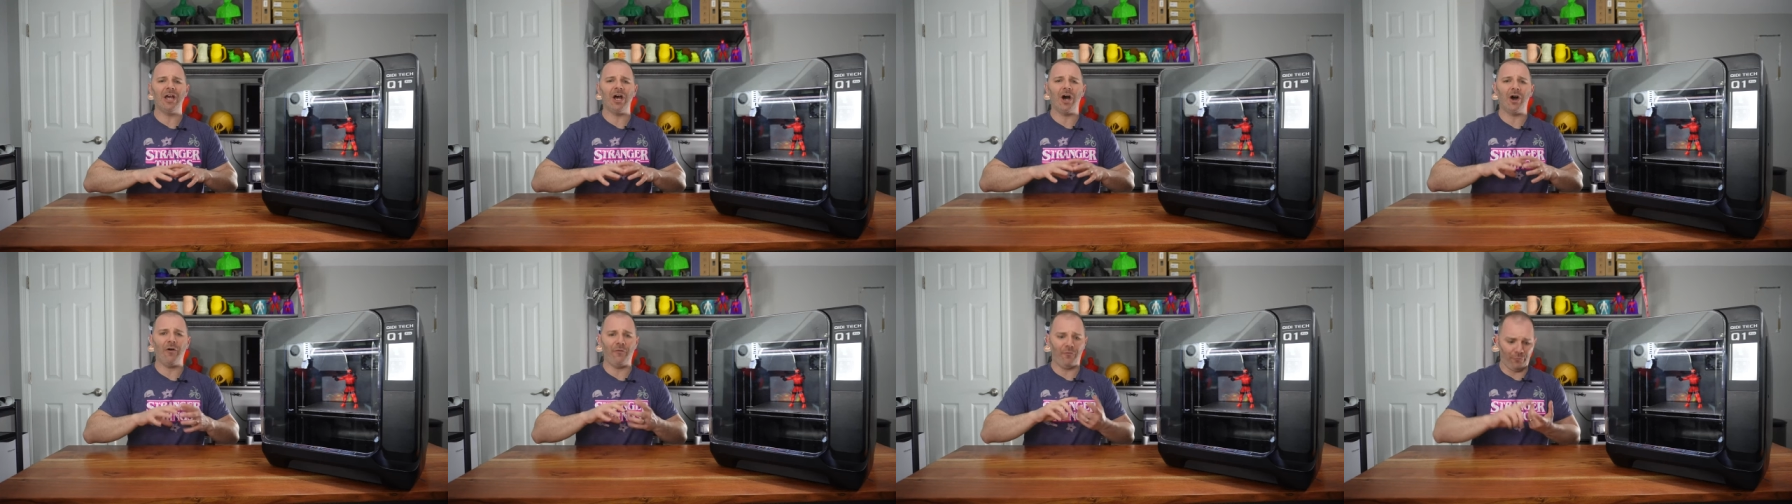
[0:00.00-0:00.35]

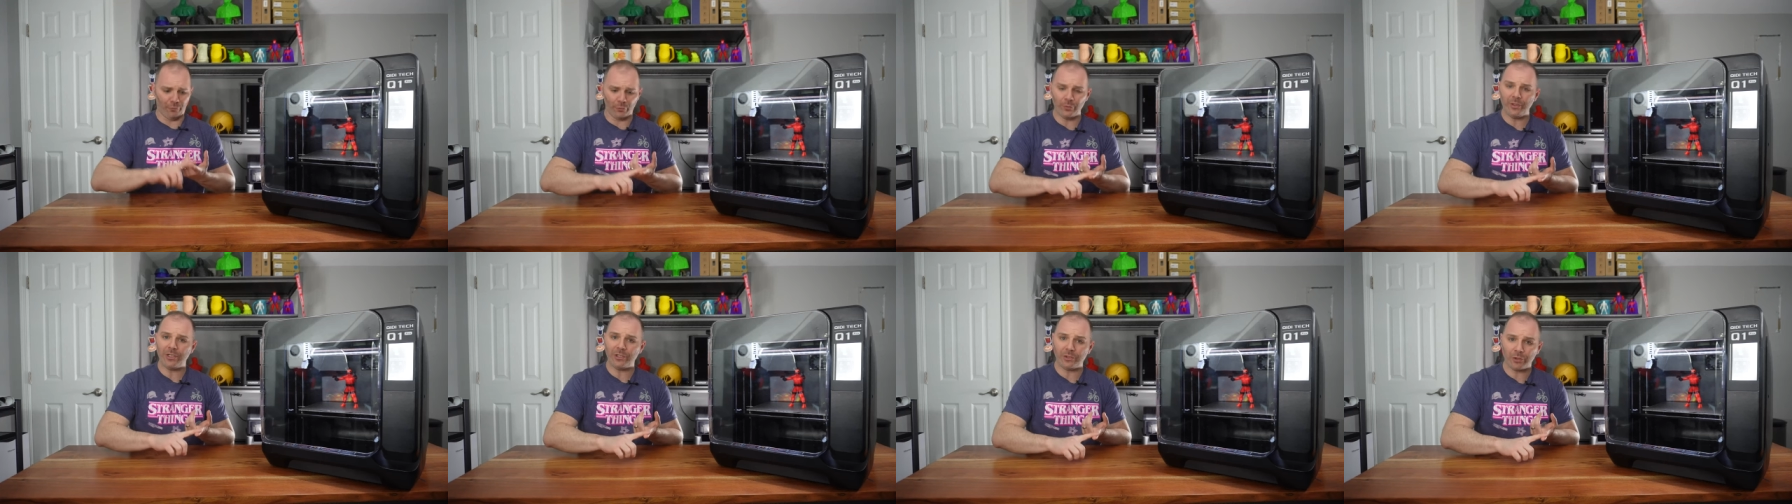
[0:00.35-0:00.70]
a
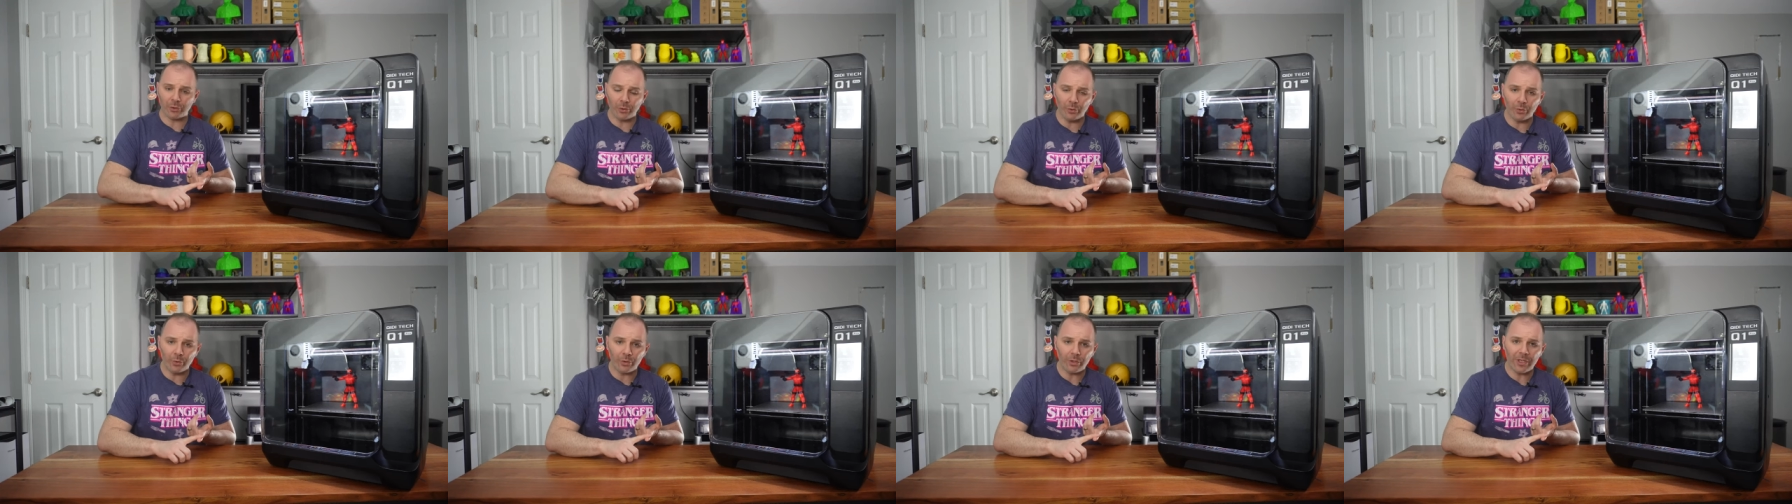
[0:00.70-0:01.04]
free
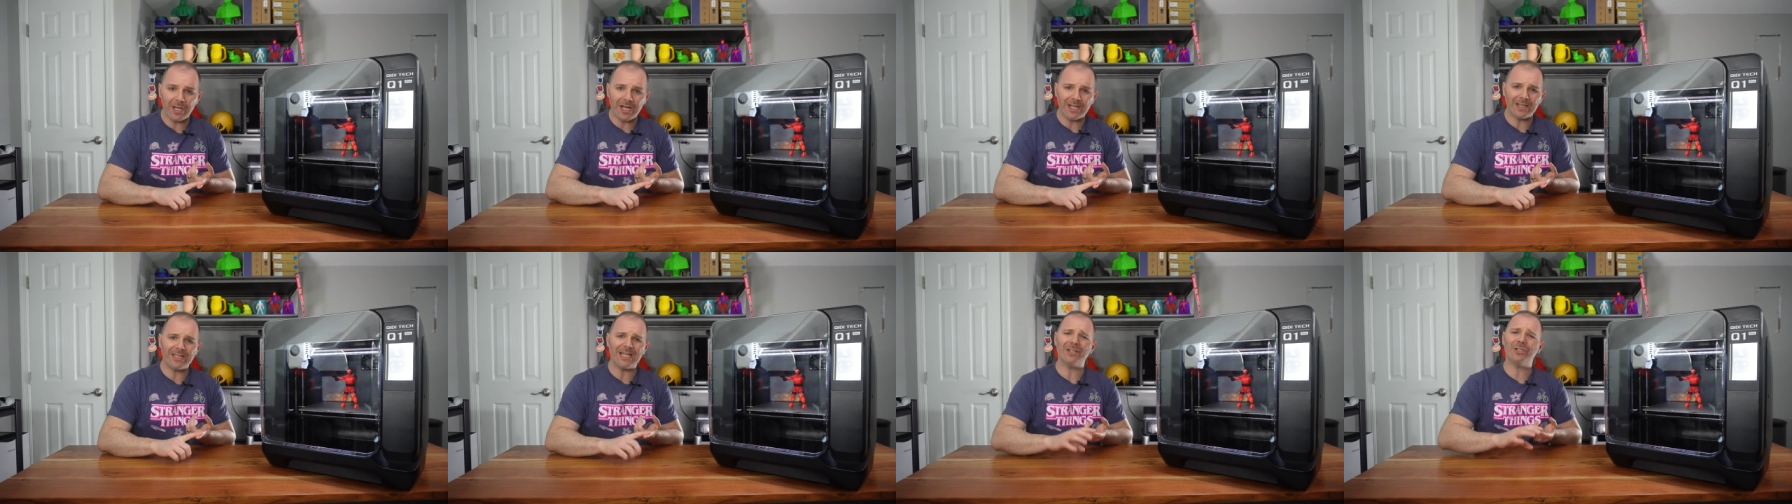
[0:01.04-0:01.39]
tool
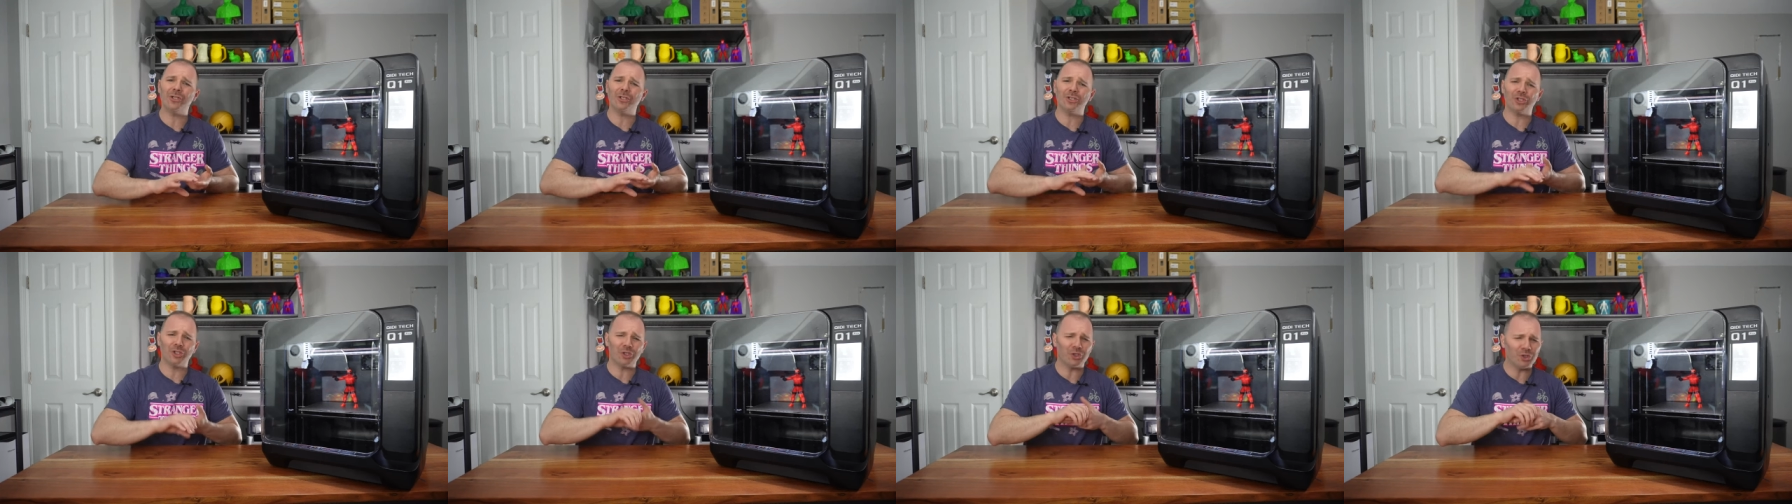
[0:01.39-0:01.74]
that
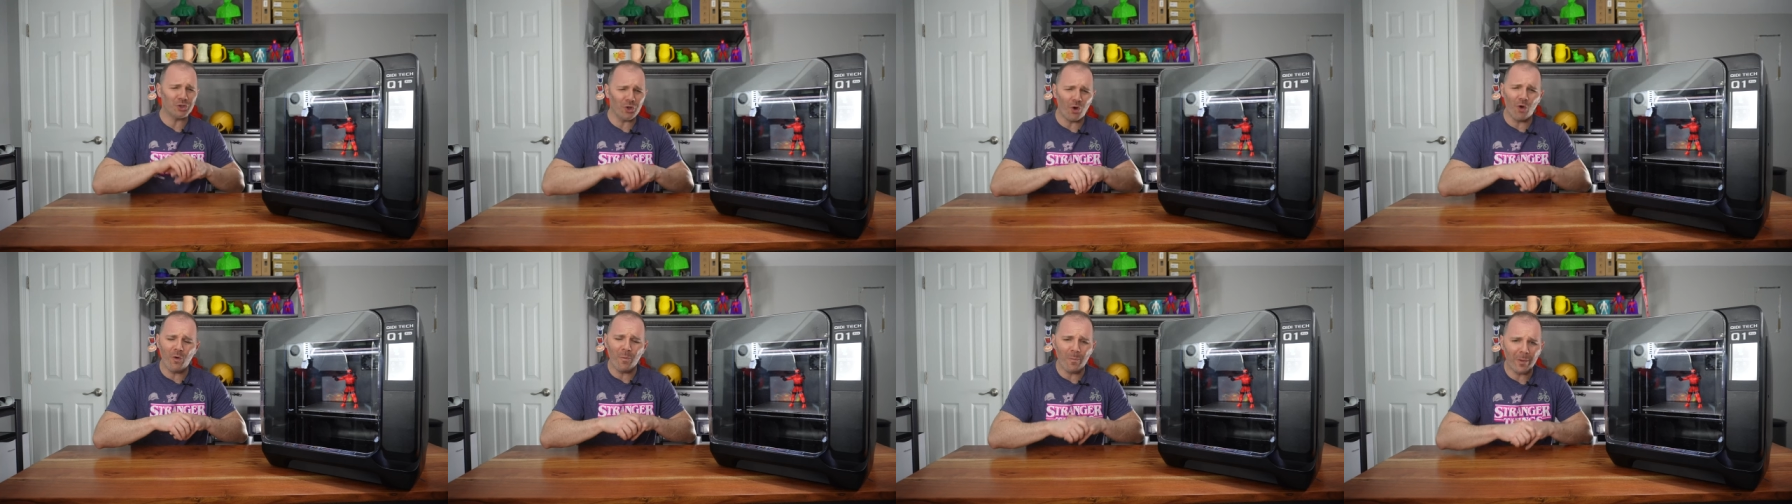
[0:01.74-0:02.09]
does
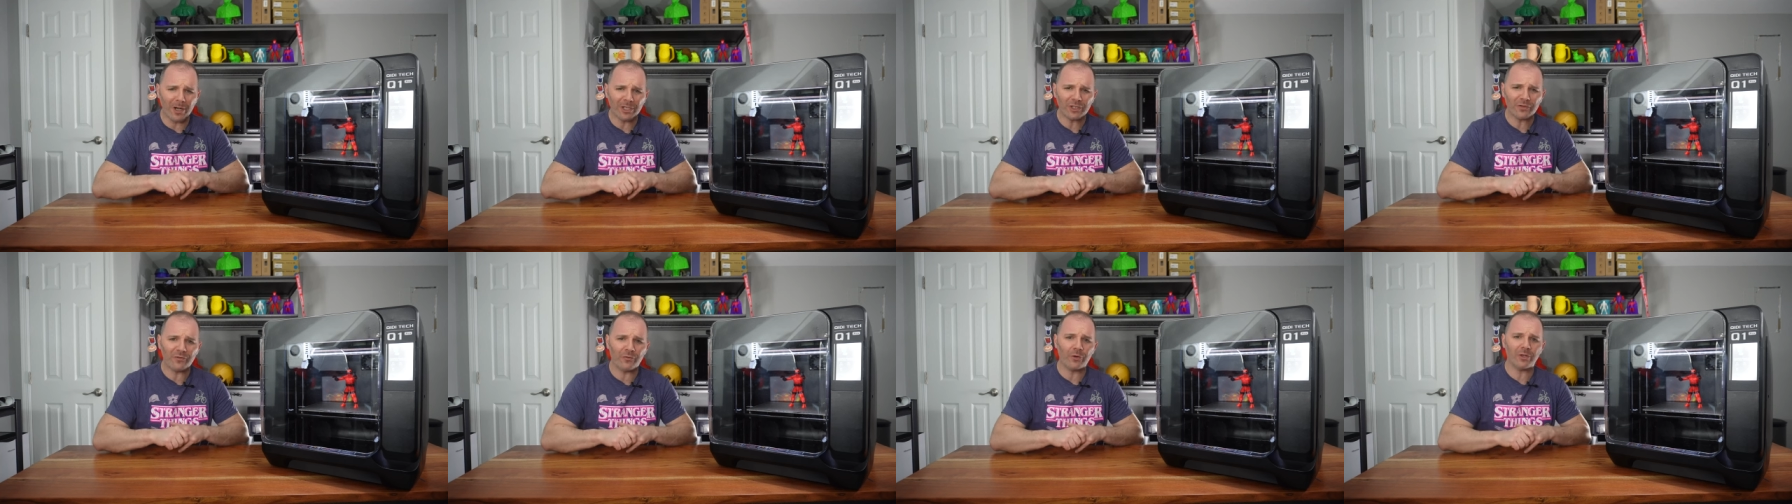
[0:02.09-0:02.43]
so
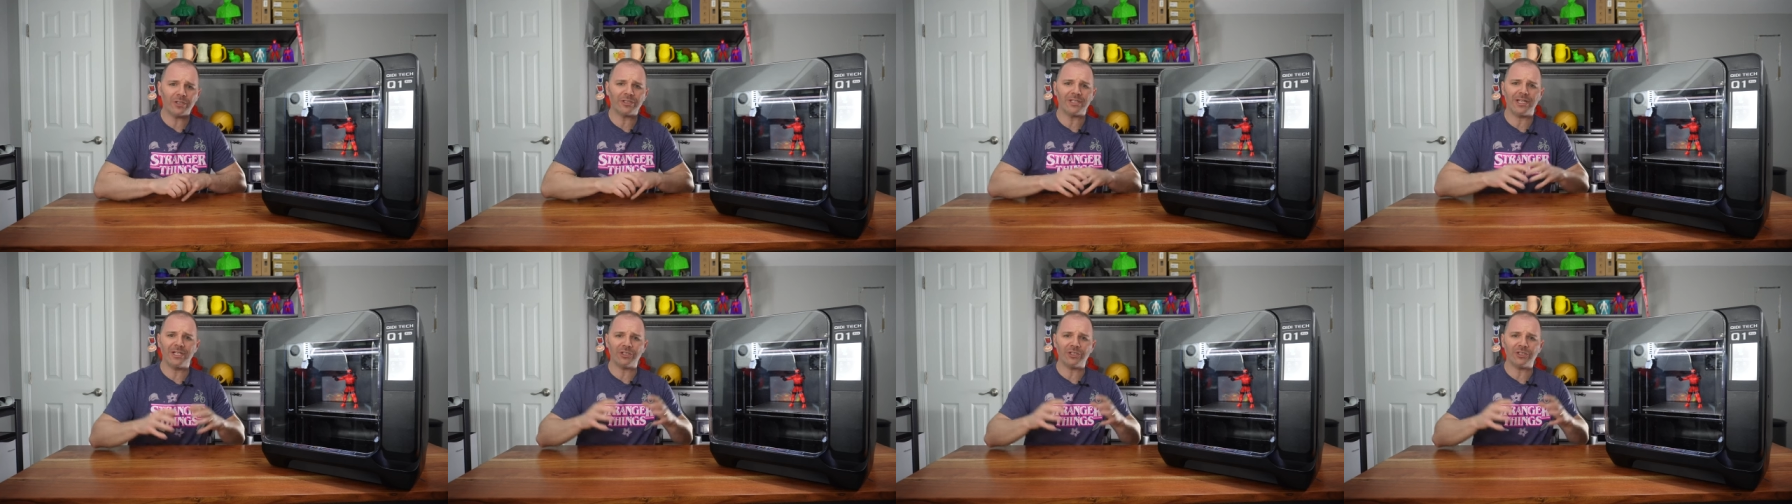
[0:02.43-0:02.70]
much for us.